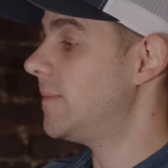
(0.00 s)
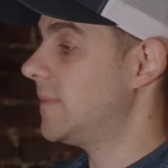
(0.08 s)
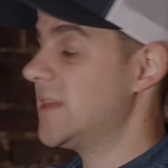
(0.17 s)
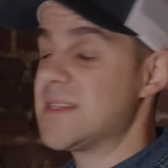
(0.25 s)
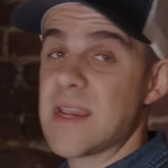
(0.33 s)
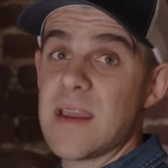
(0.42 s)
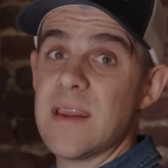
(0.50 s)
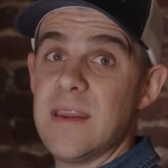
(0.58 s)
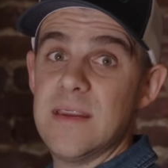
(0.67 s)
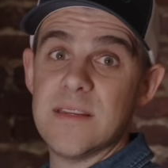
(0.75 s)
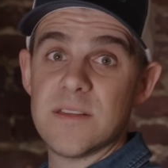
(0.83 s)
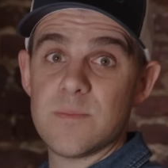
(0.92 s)
This guy
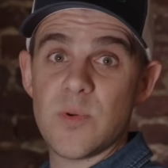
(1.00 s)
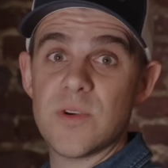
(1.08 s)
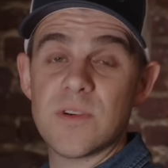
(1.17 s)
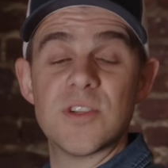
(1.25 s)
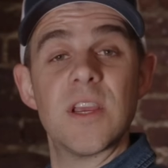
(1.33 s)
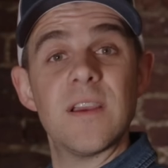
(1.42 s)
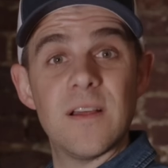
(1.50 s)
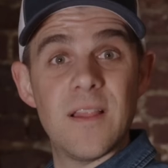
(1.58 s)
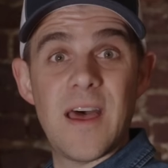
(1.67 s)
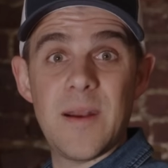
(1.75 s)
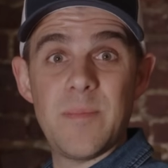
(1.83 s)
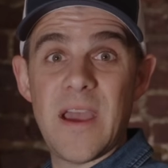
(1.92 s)
is pushing a
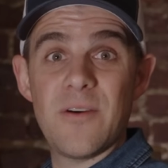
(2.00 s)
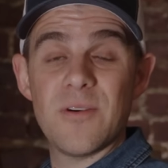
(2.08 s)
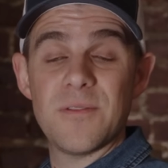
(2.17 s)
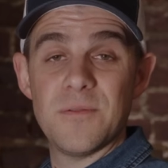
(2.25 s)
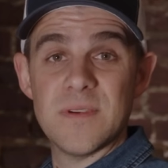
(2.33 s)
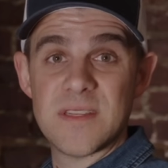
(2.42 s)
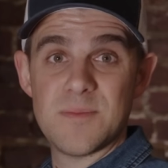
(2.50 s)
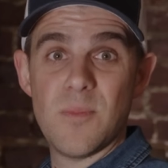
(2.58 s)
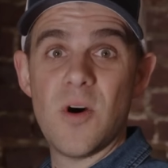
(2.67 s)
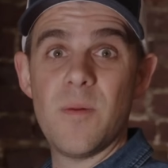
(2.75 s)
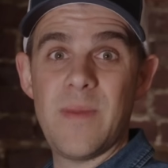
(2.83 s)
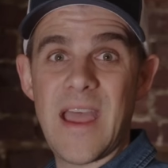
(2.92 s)
lot of power through a
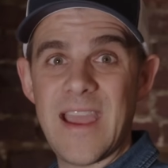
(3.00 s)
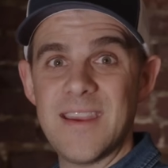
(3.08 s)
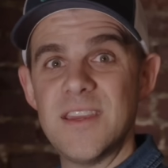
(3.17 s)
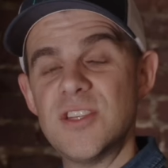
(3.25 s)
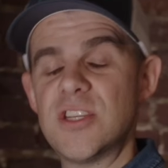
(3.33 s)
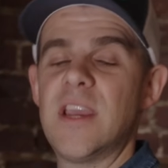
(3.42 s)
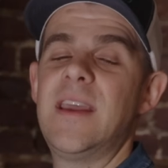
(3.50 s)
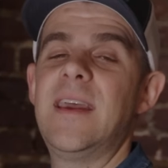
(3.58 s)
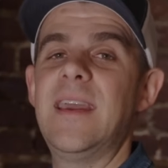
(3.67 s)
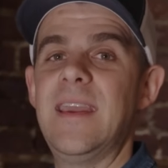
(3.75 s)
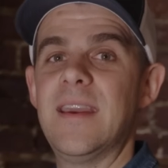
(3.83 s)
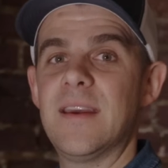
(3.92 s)
small package,
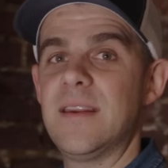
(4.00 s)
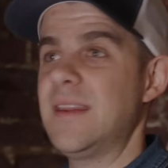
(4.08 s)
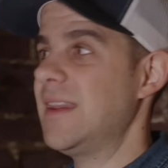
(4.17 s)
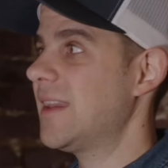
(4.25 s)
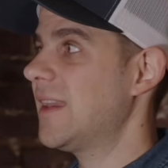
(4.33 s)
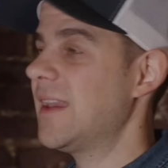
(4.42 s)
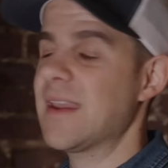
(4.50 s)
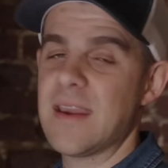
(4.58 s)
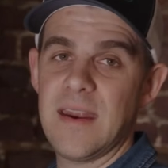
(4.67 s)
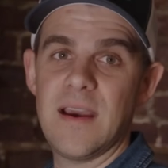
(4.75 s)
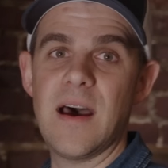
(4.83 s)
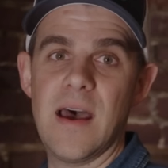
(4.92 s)
and it can get
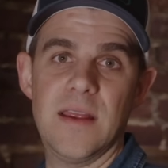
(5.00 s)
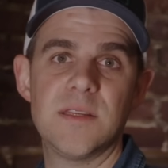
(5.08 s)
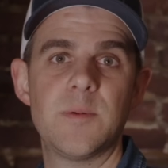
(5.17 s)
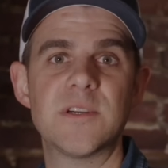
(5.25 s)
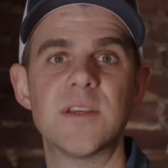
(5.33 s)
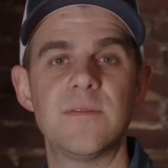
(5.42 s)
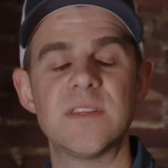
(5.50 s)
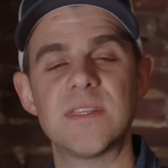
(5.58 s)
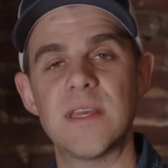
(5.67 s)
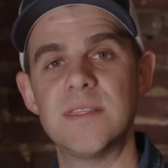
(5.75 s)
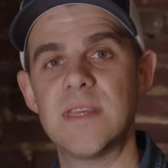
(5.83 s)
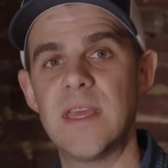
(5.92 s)
kind of hot, especially if the
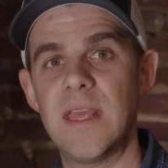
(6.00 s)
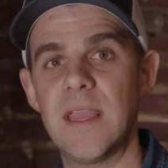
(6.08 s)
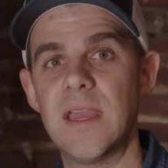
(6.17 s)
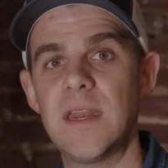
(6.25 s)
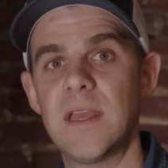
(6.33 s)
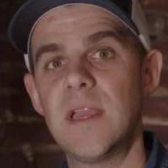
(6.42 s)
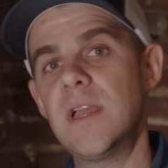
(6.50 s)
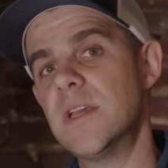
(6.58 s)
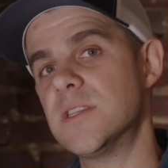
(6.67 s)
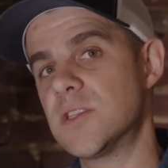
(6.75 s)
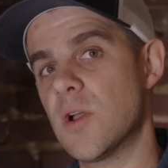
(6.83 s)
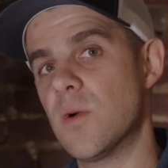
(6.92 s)
sun's hitting it.
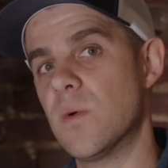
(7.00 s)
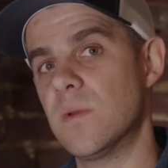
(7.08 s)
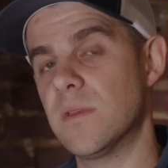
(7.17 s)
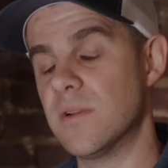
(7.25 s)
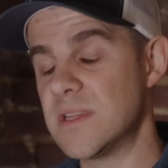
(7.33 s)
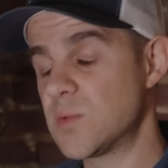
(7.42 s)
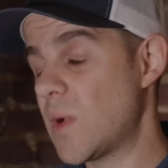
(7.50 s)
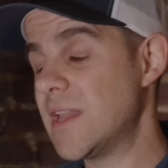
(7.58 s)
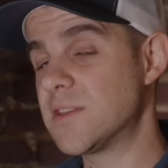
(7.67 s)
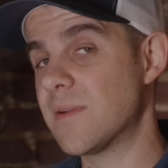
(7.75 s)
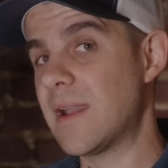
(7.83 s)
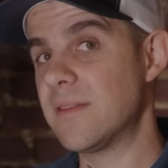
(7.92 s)
So there is
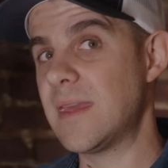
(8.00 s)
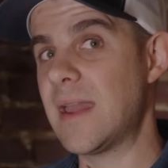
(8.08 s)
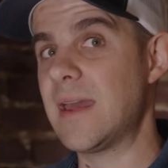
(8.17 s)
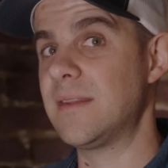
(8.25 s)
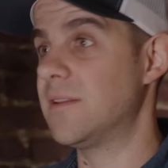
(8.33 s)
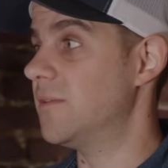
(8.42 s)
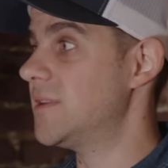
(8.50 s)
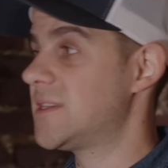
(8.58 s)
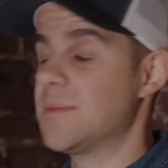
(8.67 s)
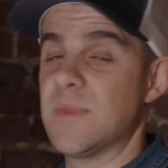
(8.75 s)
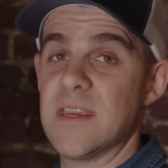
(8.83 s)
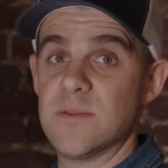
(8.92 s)
ways around that. There is
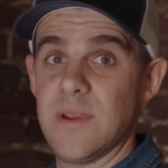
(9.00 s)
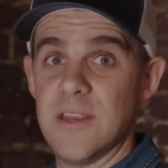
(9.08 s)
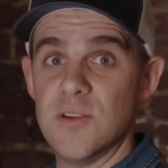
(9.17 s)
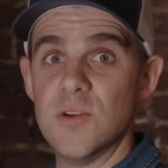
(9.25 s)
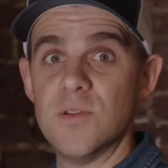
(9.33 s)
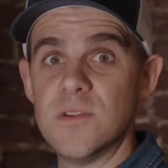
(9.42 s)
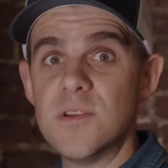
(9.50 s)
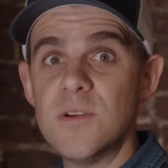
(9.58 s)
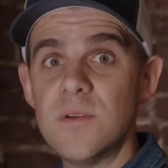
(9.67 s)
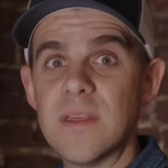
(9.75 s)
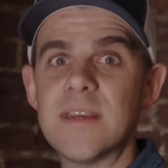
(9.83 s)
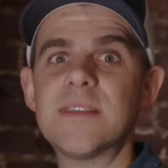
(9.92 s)
some things we could do
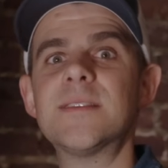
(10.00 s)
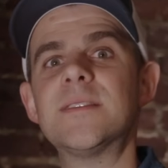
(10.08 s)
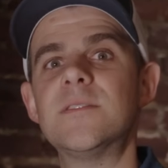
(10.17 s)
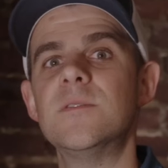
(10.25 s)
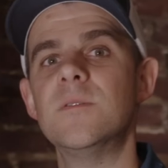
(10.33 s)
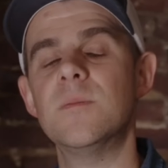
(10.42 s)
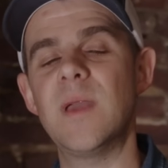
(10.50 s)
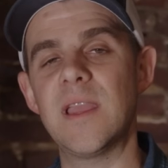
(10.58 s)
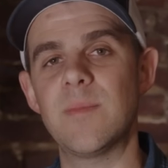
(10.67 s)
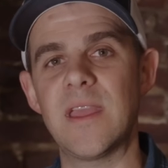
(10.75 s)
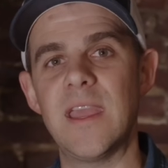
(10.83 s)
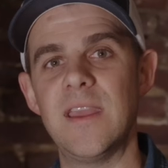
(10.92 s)
to this to make
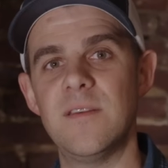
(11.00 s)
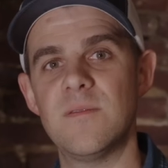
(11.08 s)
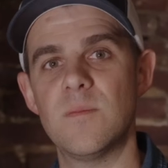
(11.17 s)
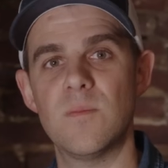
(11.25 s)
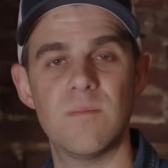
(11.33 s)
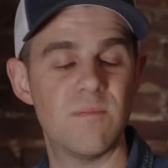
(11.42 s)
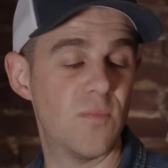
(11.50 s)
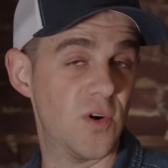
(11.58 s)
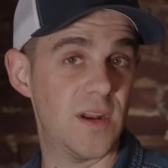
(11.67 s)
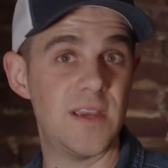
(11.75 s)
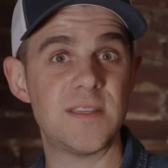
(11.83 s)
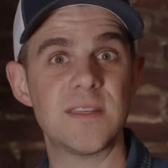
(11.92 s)
it behave more
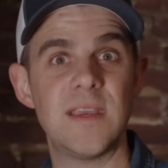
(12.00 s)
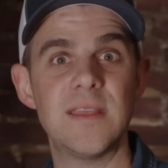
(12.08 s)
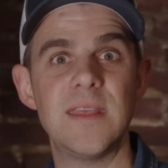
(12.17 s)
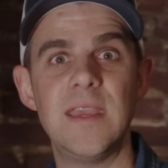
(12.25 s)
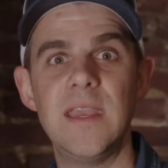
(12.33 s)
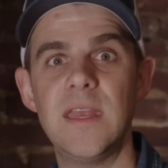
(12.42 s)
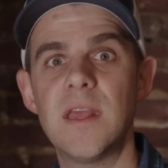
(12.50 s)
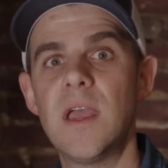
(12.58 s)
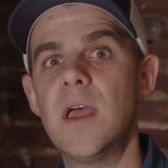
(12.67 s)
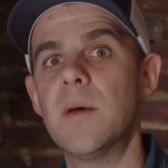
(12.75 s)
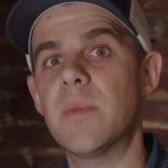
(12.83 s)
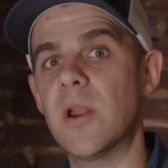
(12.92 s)
nicely in the heat,
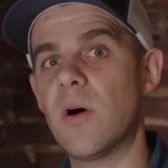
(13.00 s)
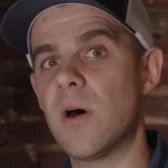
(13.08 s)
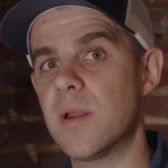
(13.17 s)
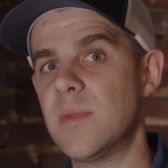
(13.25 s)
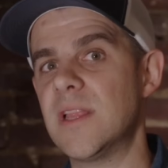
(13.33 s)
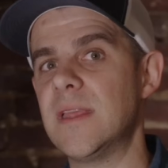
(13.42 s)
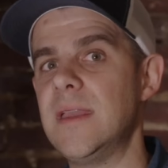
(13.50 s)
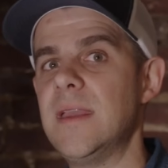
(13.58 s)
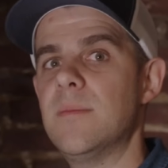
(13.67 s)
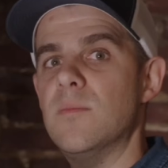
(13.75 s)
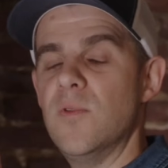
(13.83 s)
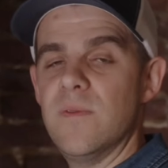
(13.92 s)
but
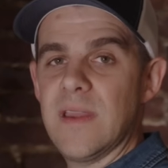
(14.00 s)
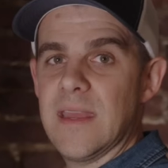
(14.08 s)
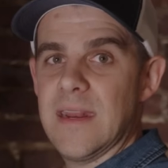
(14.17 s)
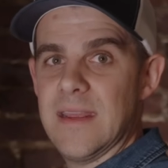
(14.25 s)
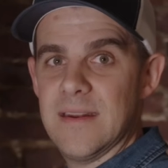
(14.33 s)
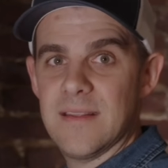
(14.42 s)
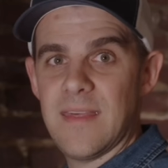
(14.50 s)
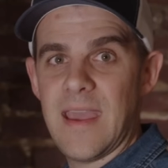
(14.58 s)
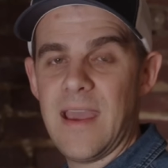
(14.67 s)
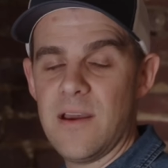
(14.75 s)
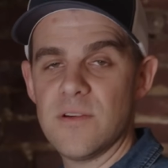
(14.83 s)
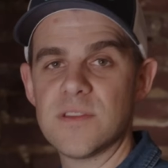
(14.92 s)
ultimately moving it into the
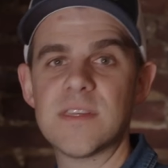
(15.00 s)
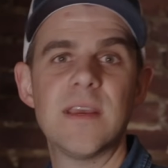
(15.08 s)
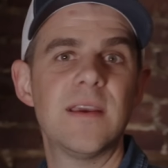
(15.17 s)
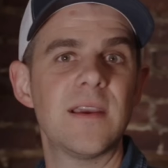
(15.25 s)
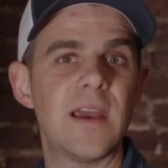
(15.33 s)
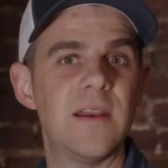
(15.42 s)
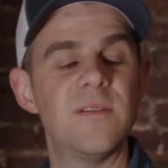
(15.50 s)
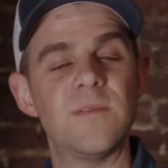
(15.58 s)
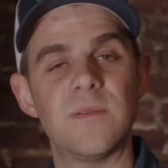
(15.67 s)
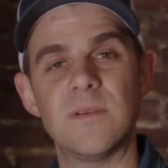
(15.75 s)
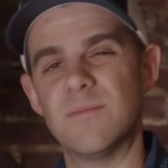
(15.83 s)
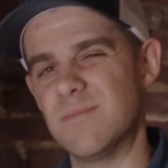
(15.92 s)
house kind of
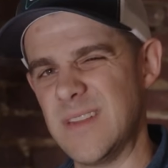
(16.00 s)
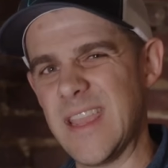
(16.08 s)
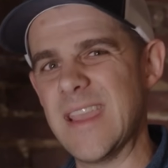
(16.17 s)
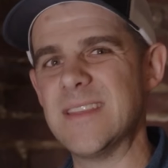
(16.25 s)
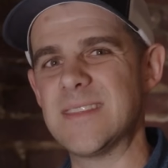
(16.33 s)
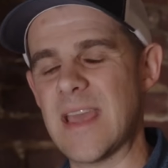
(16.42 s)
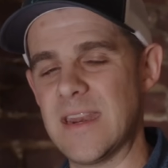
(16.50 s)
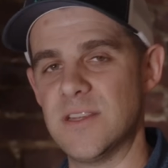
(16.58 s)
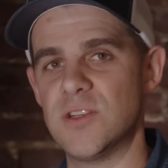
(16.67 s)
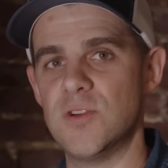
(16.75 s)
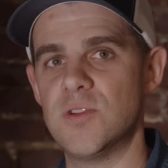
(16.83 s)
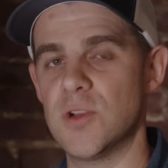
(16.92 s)
negates that
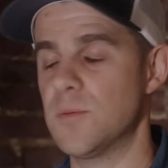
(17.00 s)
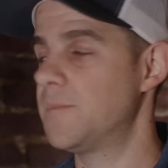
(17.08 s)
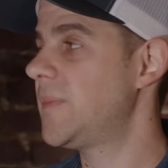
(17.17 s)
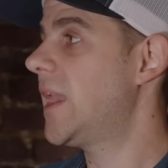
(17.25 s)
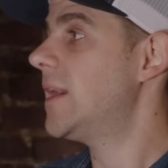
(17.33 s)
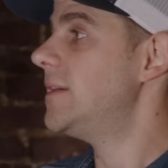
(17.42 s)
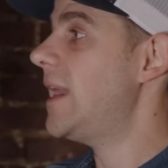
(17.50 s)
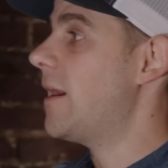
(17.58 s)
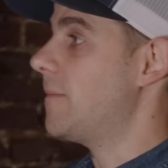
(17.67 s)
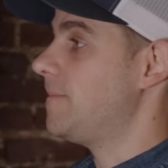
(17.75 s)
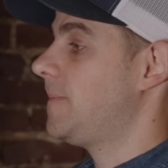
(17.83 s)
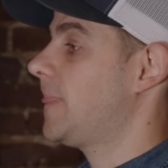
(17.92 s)
issue too.
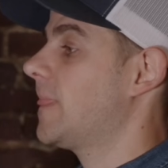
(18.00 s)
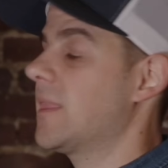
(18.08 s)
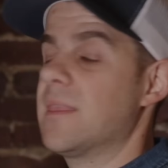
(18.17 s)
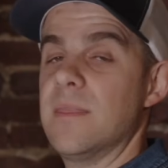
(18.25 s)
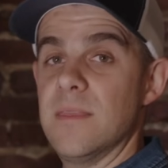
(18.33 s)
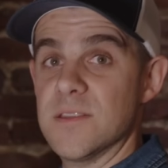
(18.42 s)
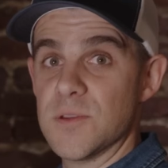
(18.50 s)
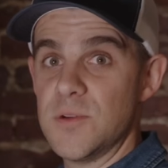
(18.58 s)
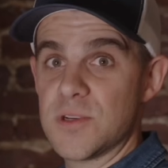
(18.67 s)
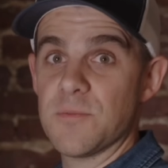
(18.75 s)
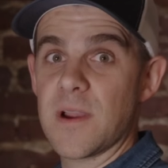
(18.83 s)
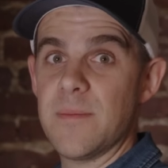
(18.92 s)
Now, the
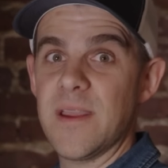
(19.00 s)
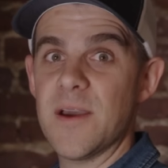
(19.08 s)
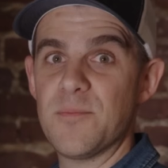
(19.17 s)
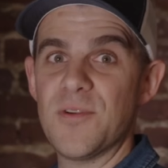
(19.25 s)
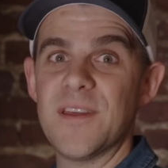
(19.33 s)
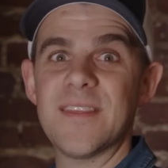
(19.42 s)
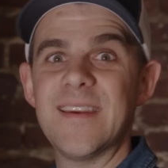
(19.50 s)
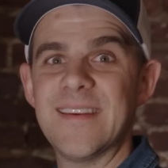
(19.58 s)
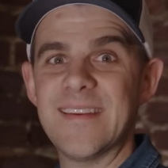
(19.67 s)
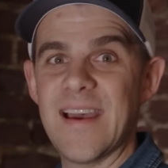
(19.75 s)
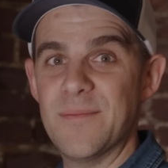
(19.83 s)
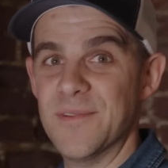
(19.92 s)
solution we're coming up with,
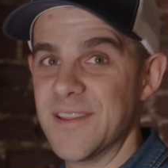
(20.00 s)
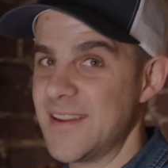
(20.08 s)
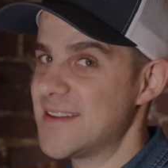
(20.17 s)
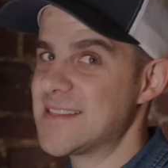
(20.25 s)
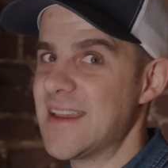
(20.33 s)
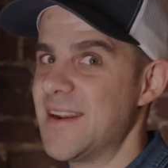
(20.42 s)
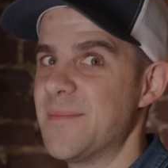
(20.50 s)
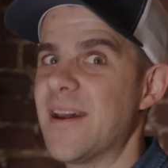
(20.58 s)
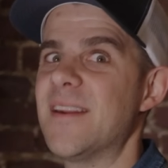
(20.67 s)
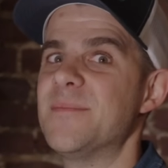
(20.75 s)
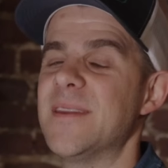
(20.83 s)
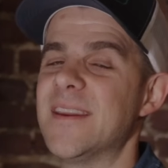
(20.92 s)
I'm really excited
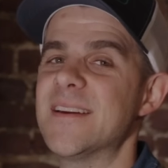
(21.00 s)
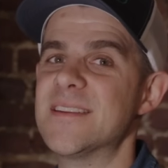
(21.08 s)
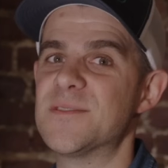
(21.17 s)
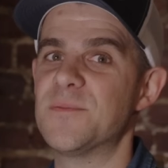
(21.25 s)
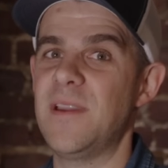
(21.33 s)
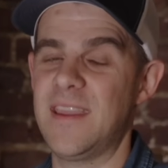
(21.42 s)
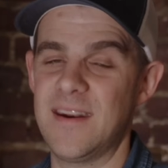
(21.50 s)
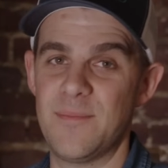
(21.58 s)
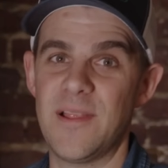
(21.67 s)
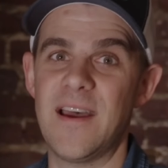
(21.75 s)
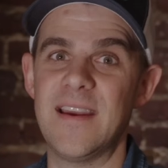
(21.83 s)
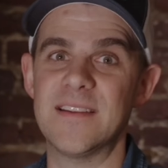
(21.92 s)
about it because we can
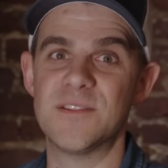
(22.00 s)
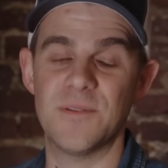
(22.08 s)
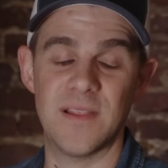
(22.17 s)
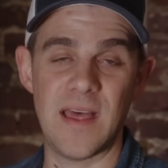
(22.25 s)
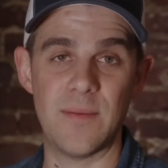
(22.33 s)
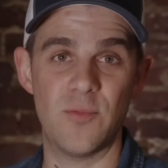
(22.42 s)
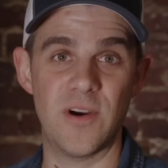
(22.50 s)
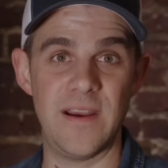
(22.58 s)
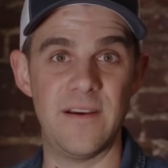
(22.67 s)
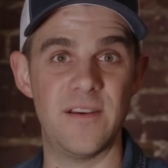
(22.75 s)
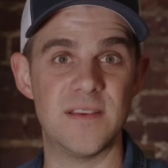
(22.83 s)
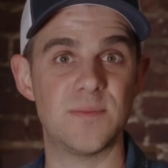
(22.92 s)
apply it to a lot more
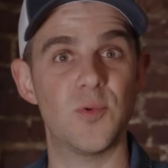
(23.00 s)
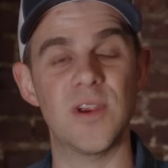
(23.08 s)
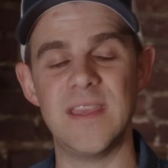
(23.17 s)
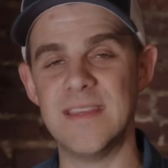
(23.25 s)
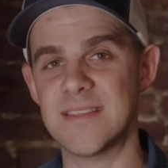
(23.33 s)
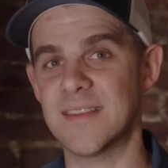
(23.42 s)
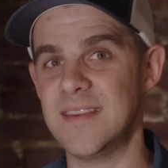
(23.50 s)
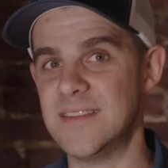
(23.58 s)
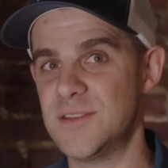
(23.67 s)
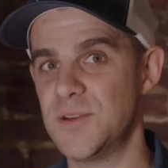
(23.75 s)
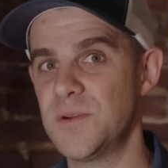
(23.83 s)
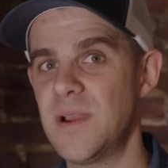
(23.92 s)
areas more easily
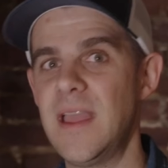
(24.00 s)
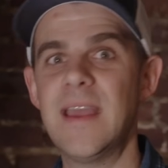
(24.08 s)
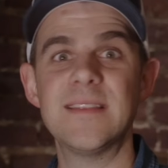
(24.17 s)
too.